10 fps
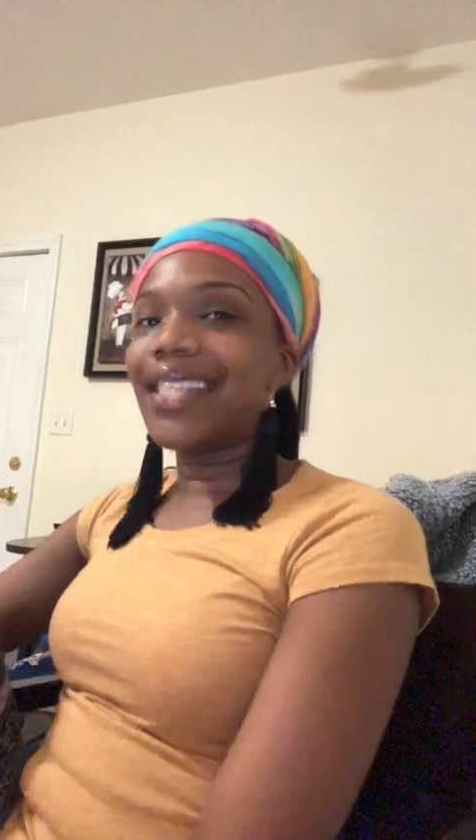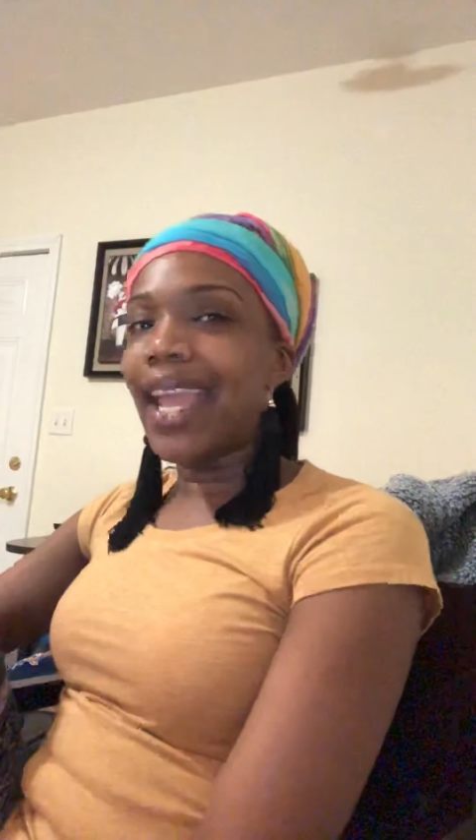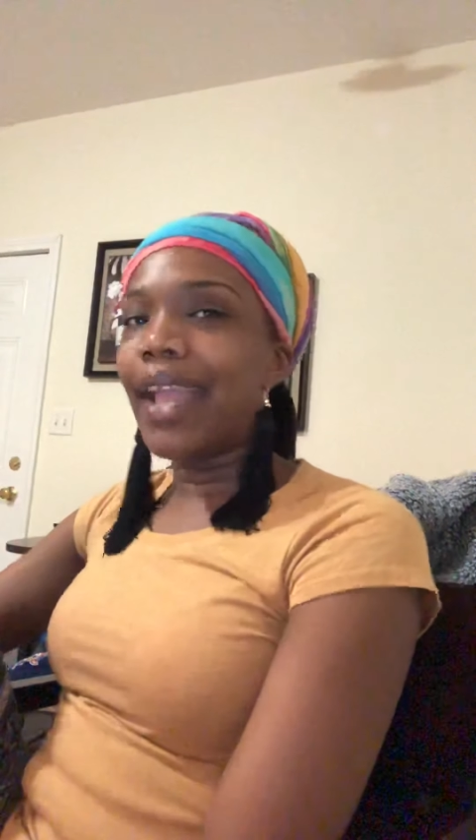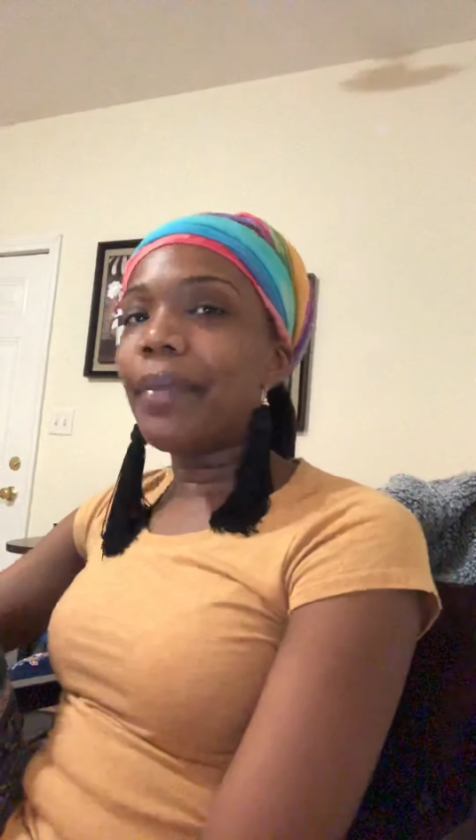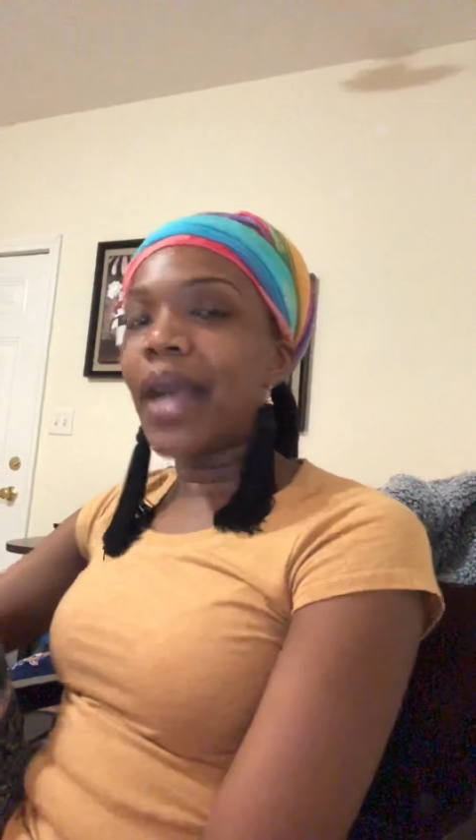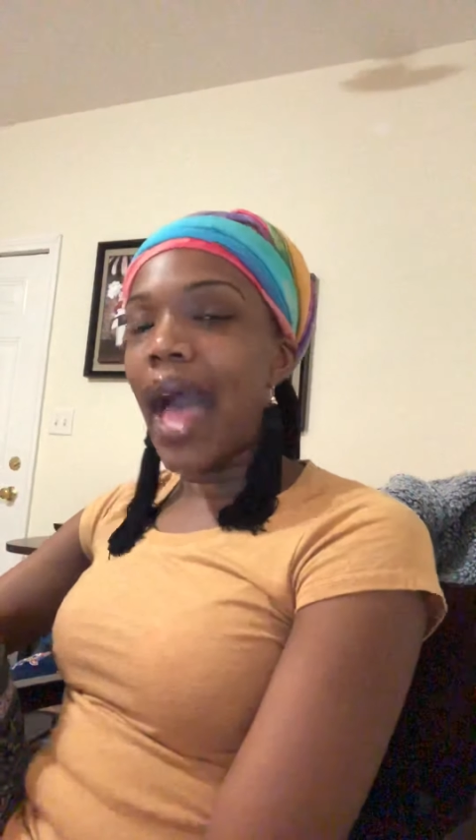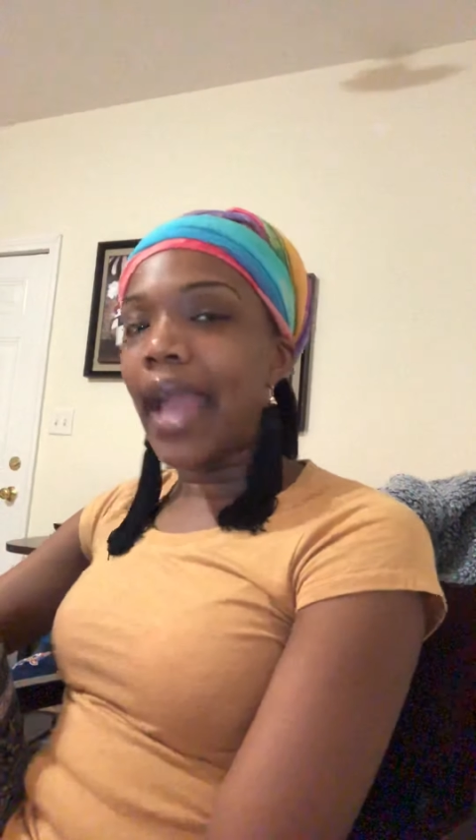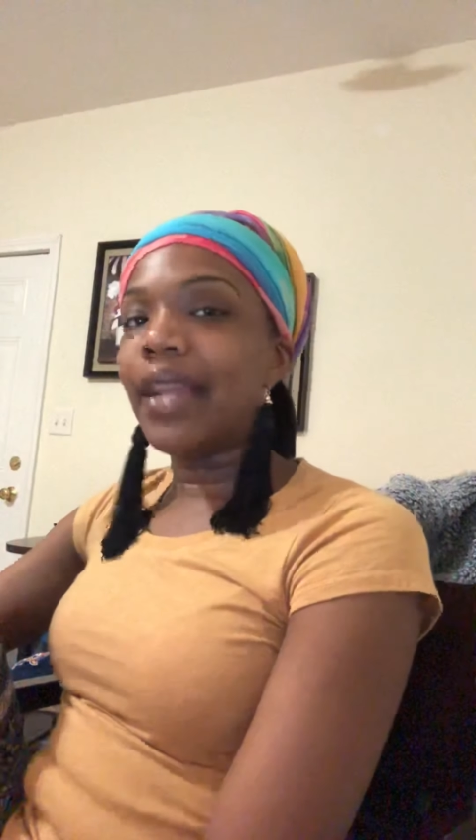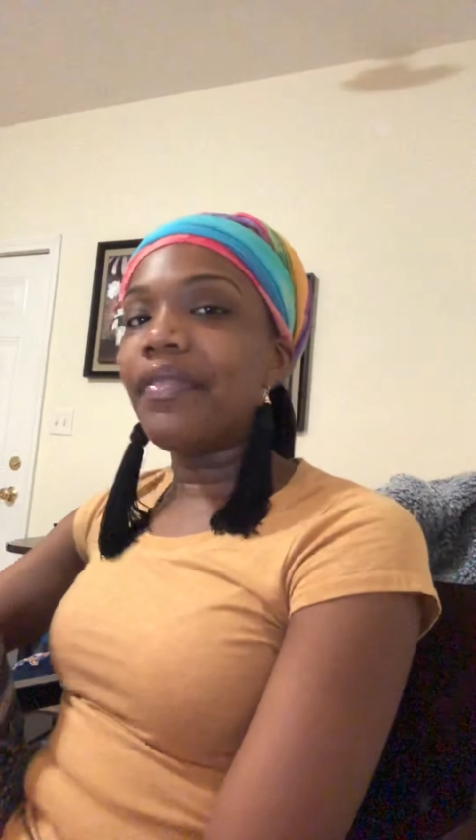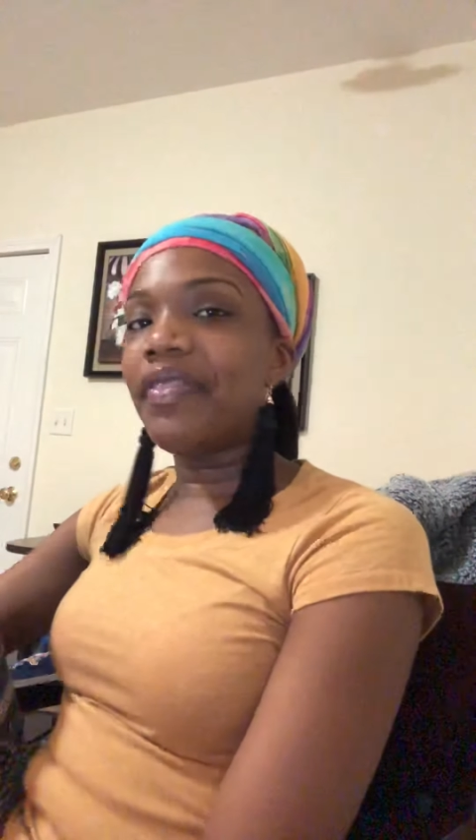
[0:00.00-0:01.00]
same
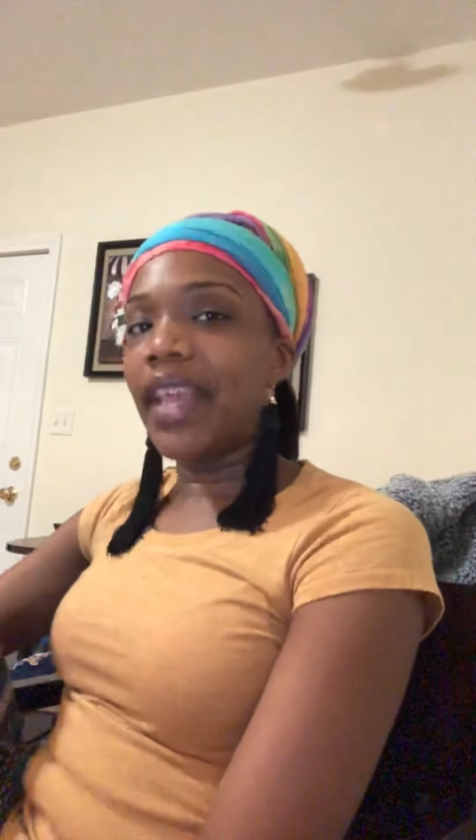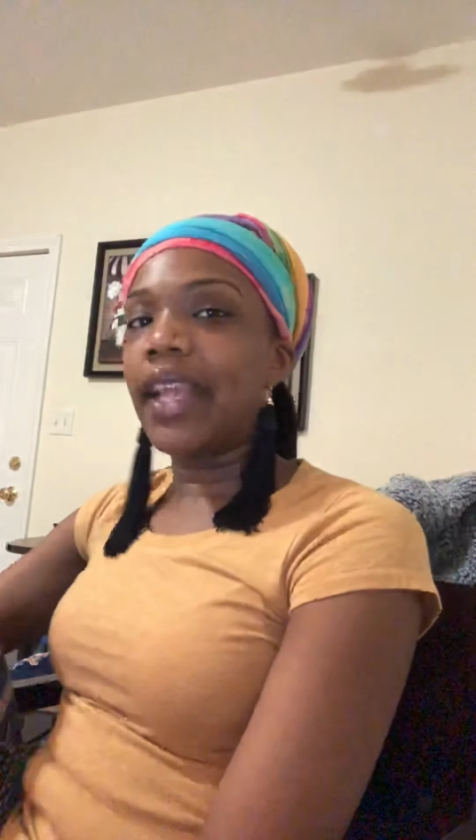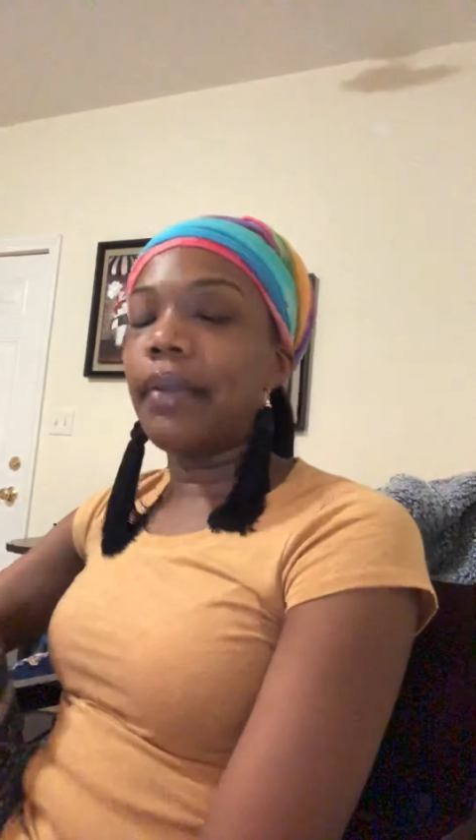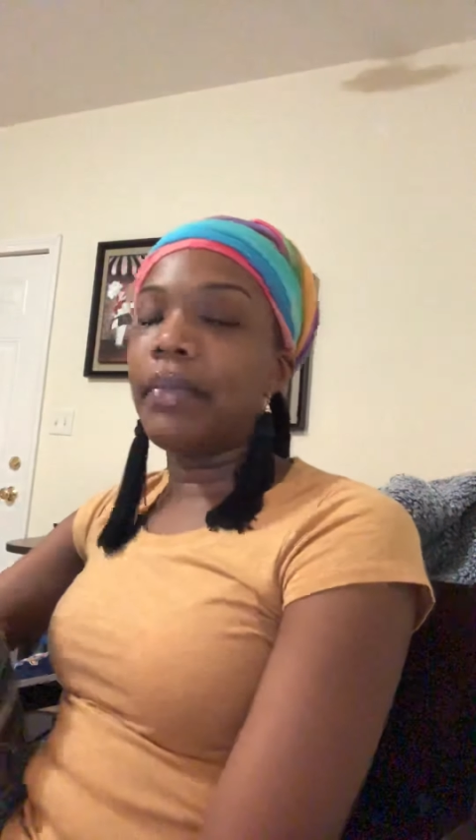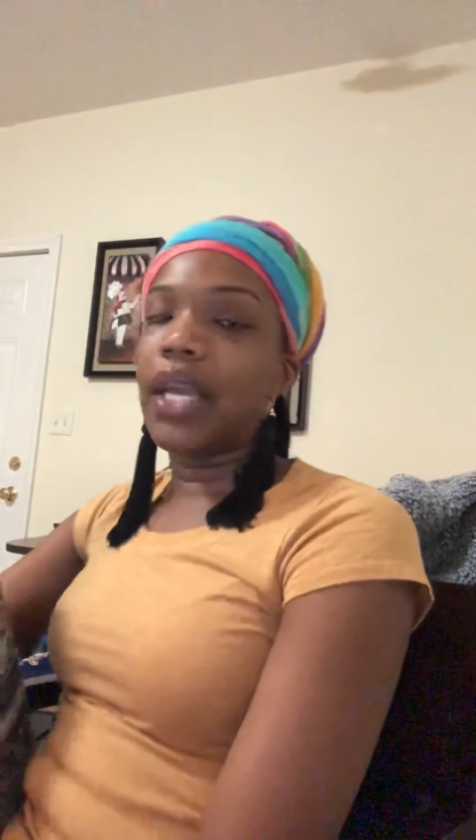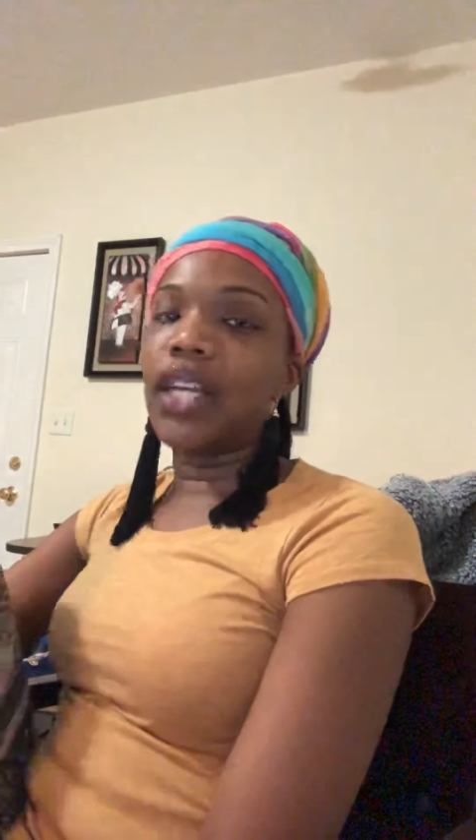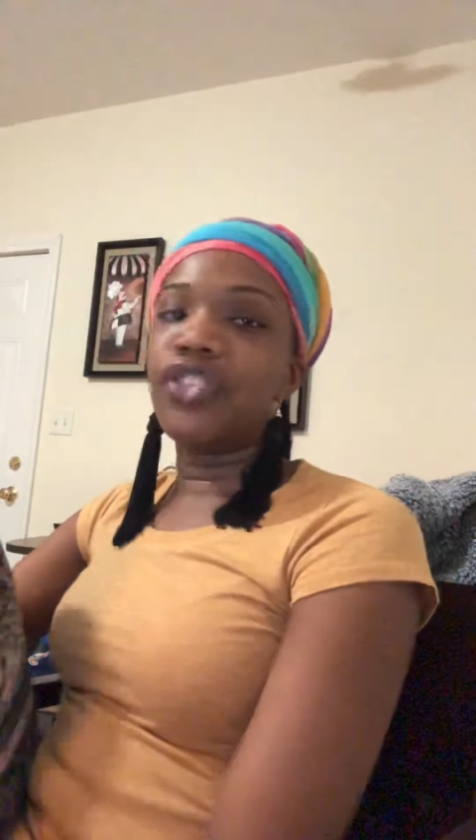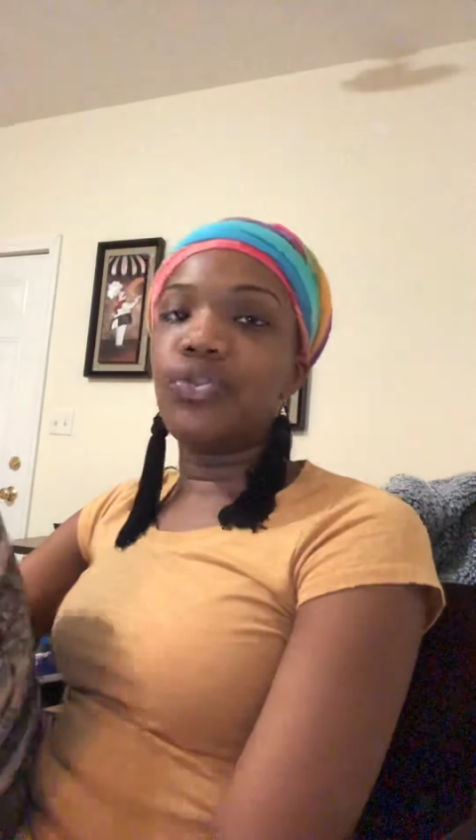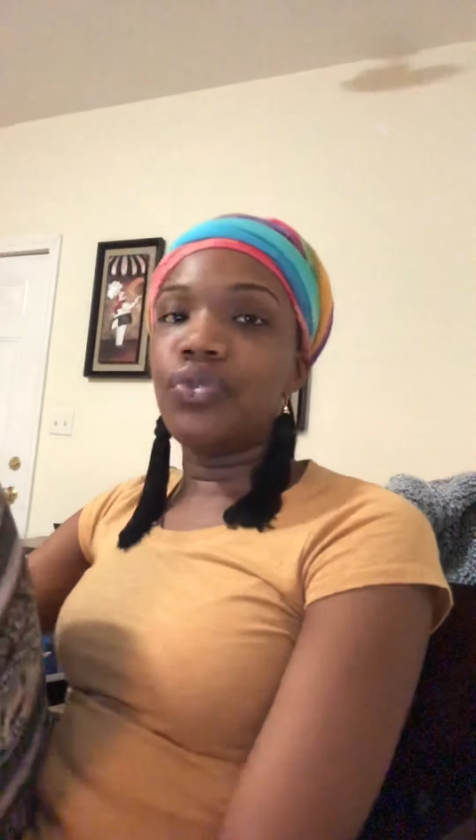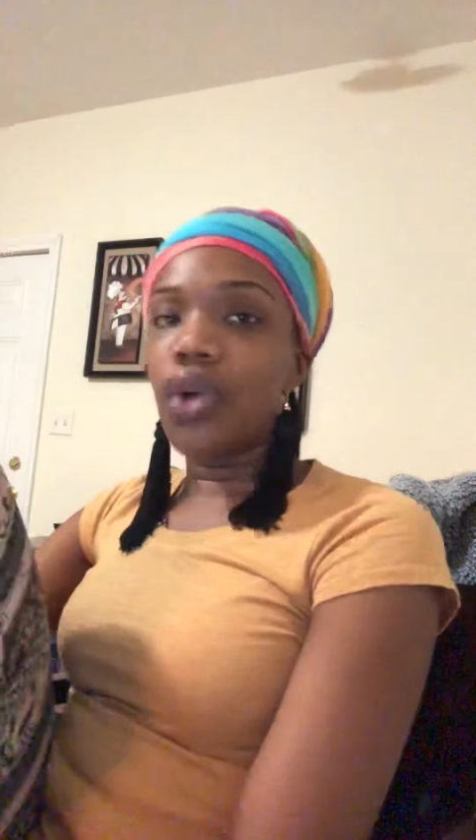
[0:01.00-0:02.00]
kind of thinking
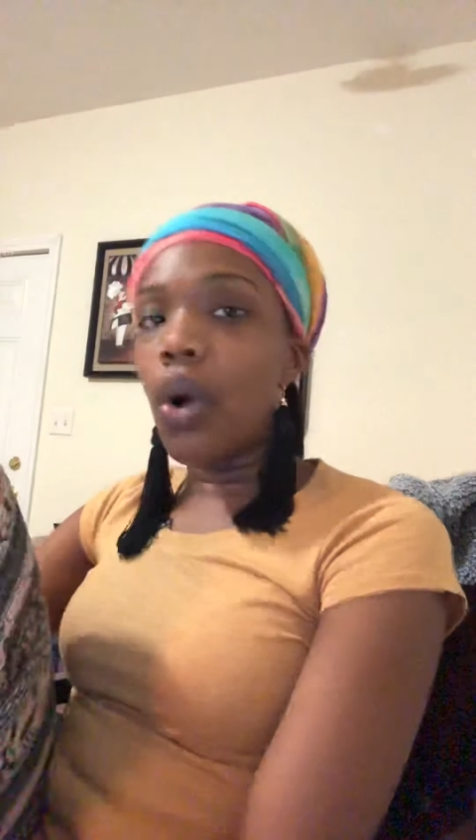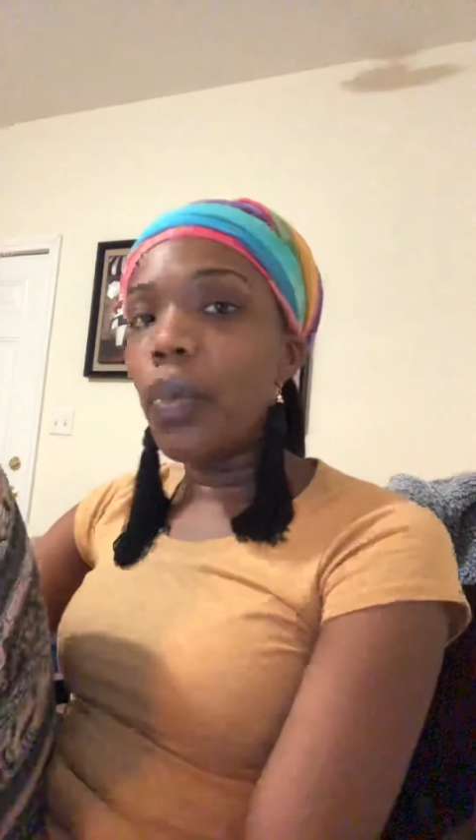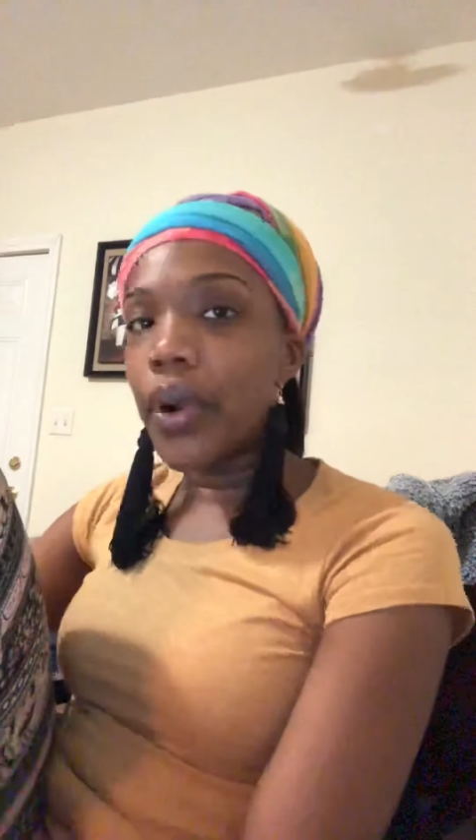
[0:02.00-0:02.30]
because you know